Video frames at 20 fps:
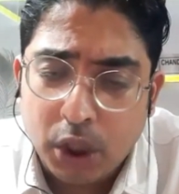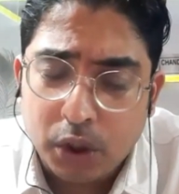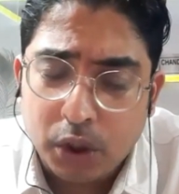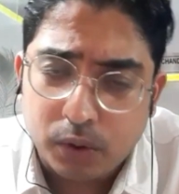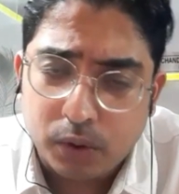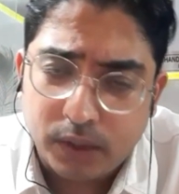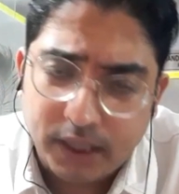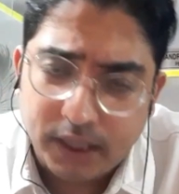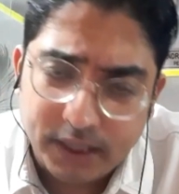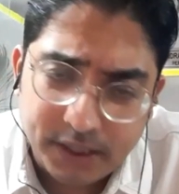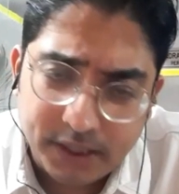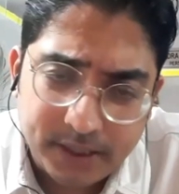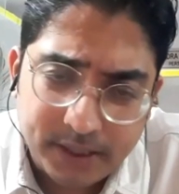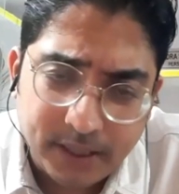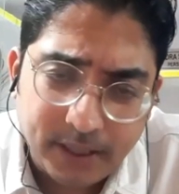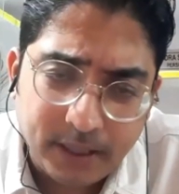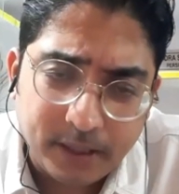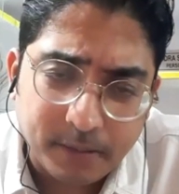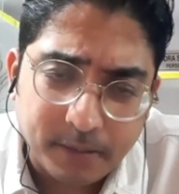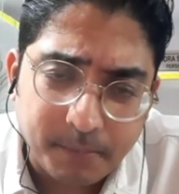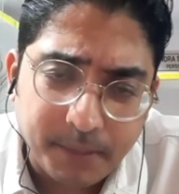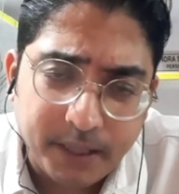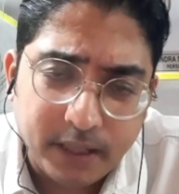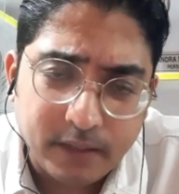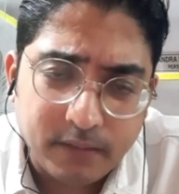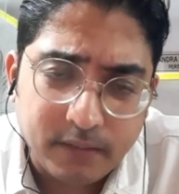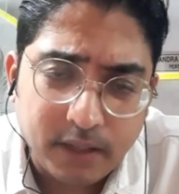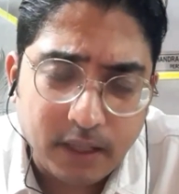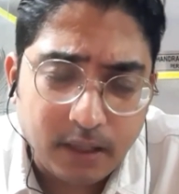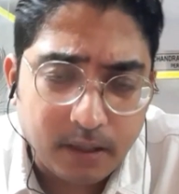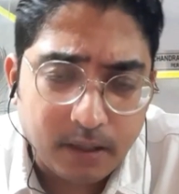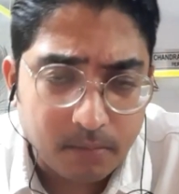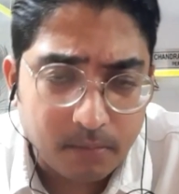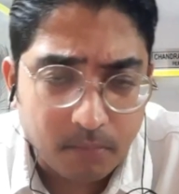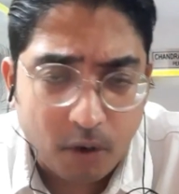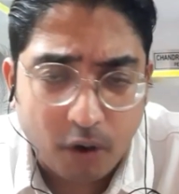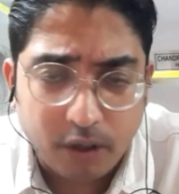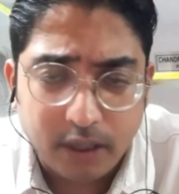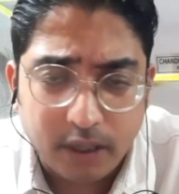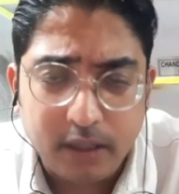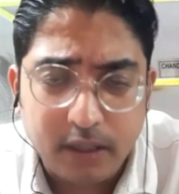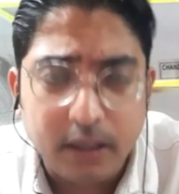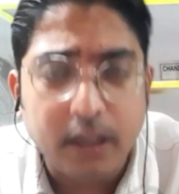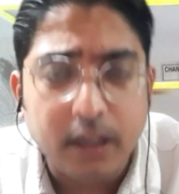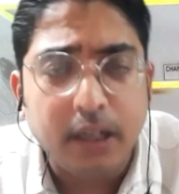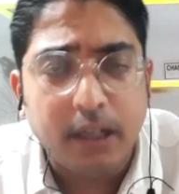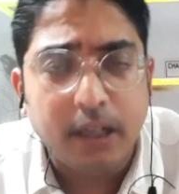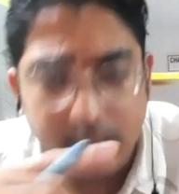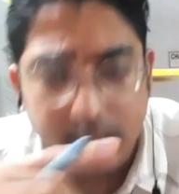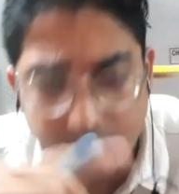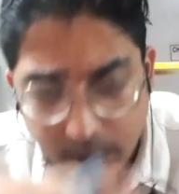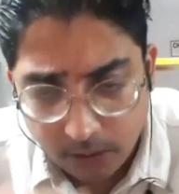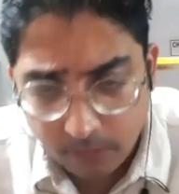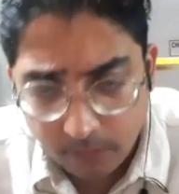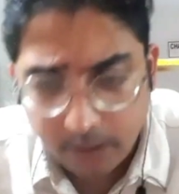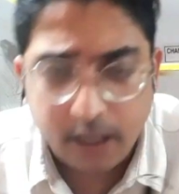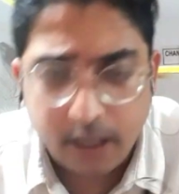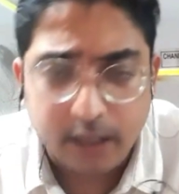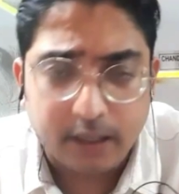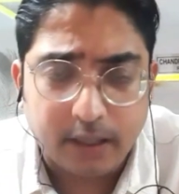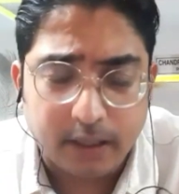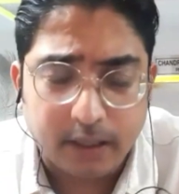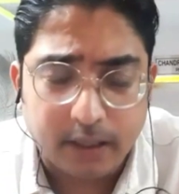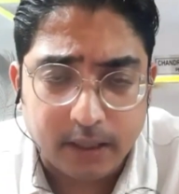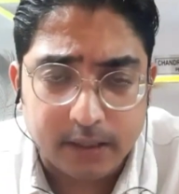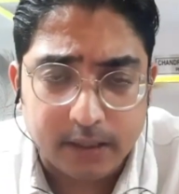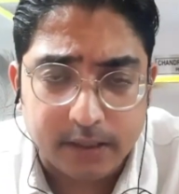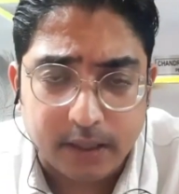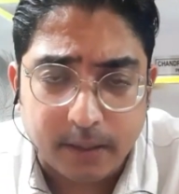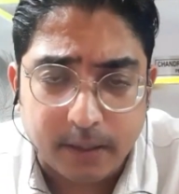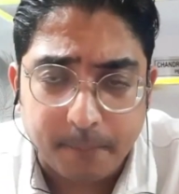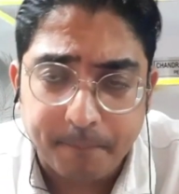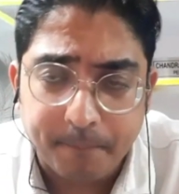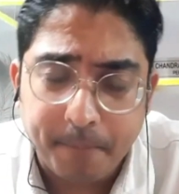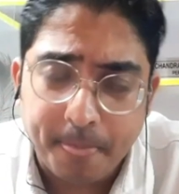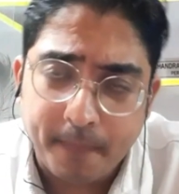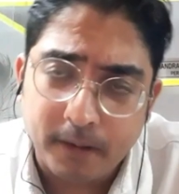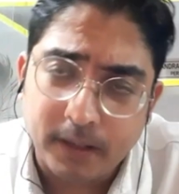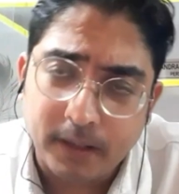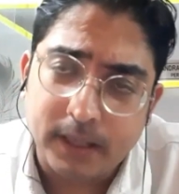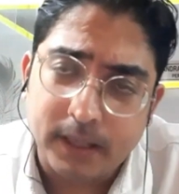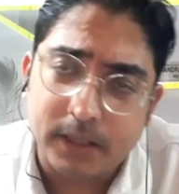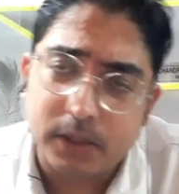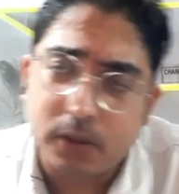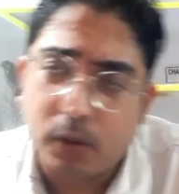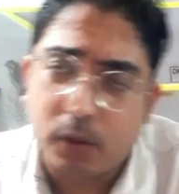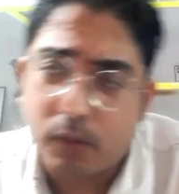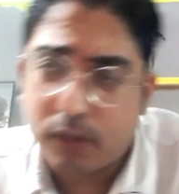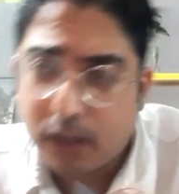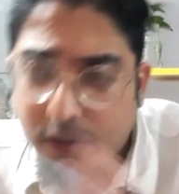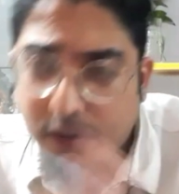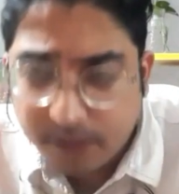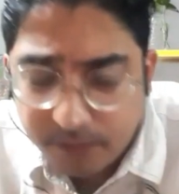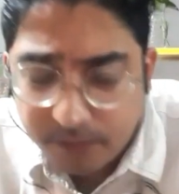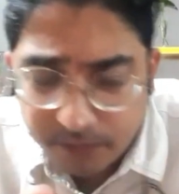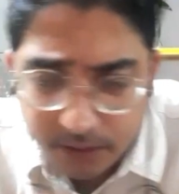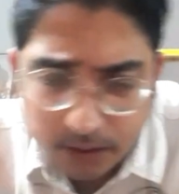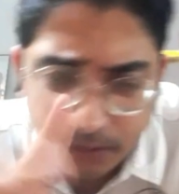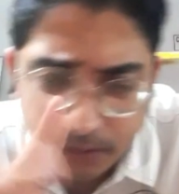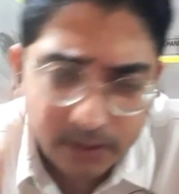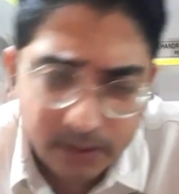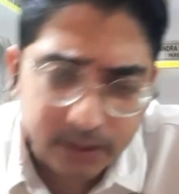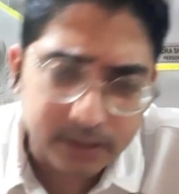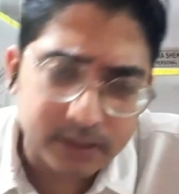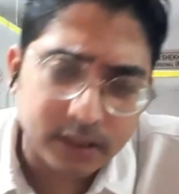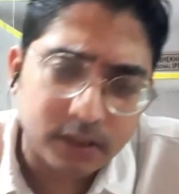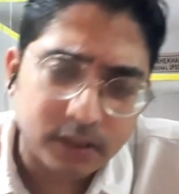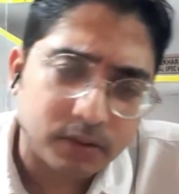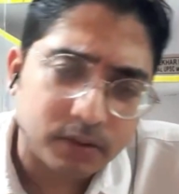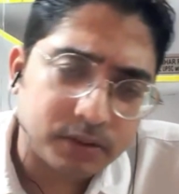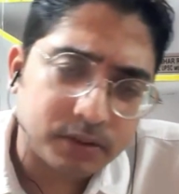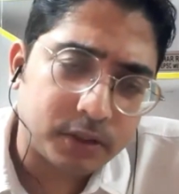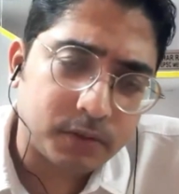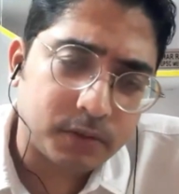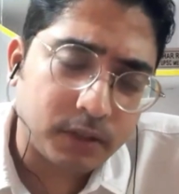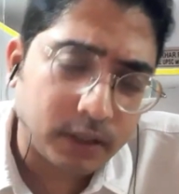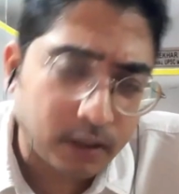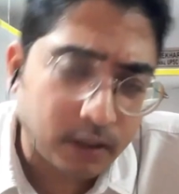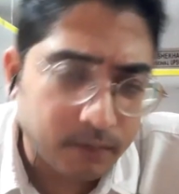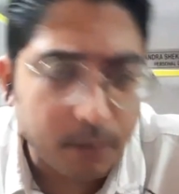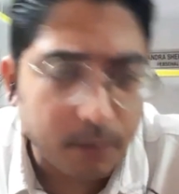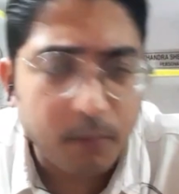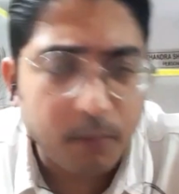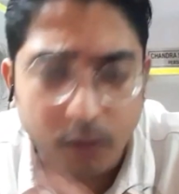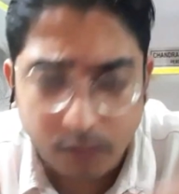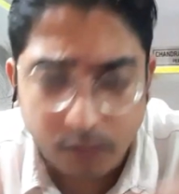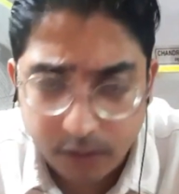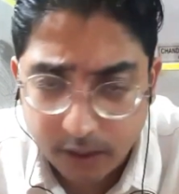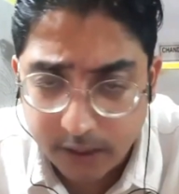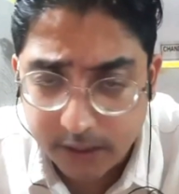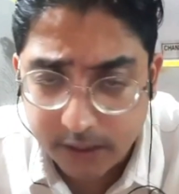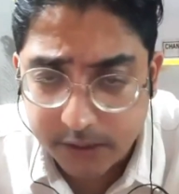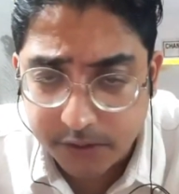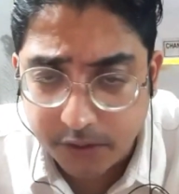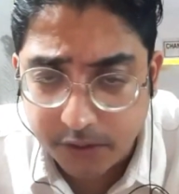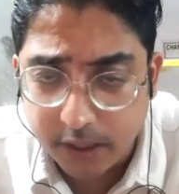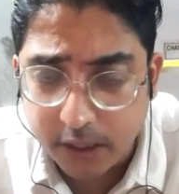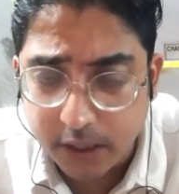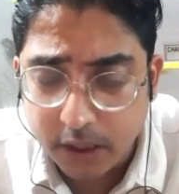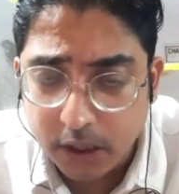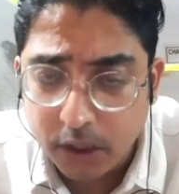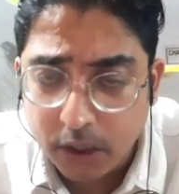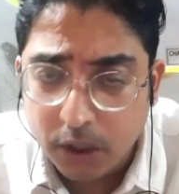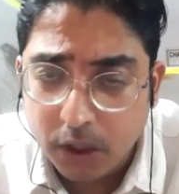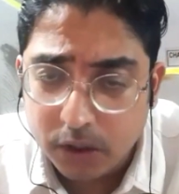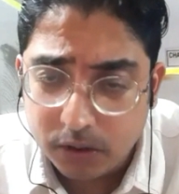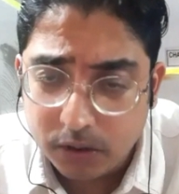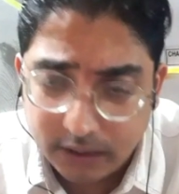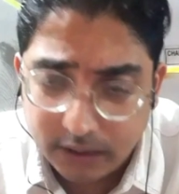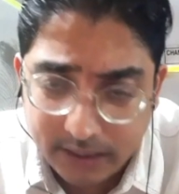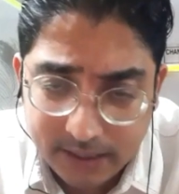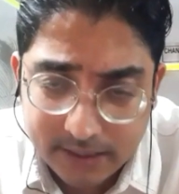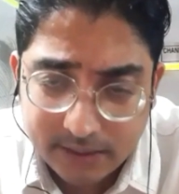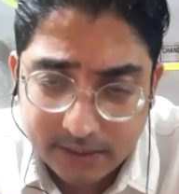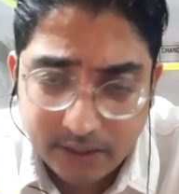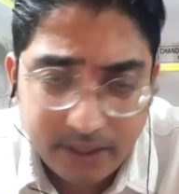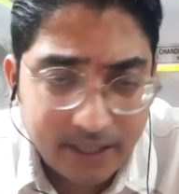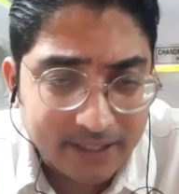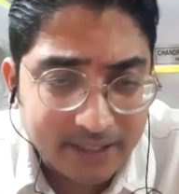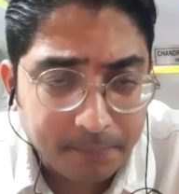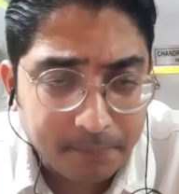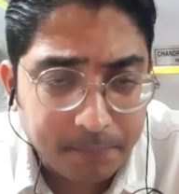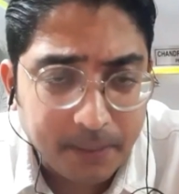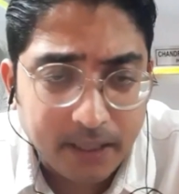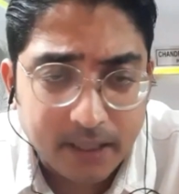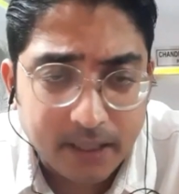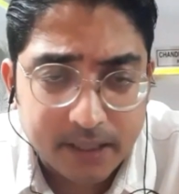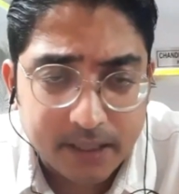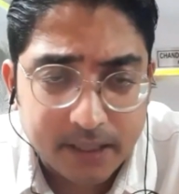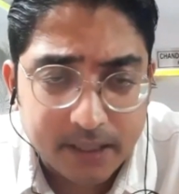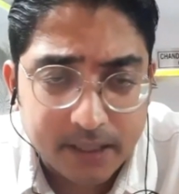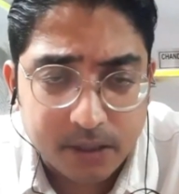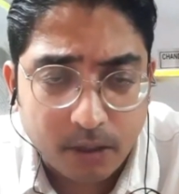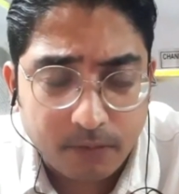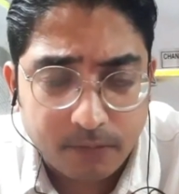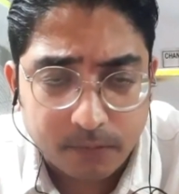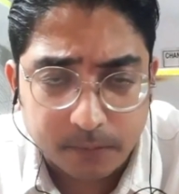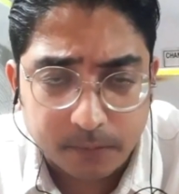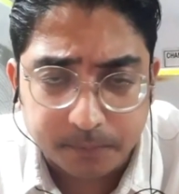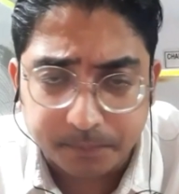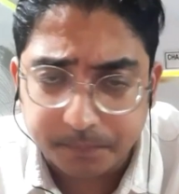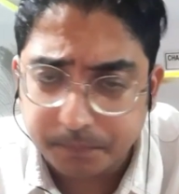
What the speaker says: So ancient, medieval, modern, including art and culture. Okay, so overall 15 to 16 questions will come from overall history. So these three are the pillars of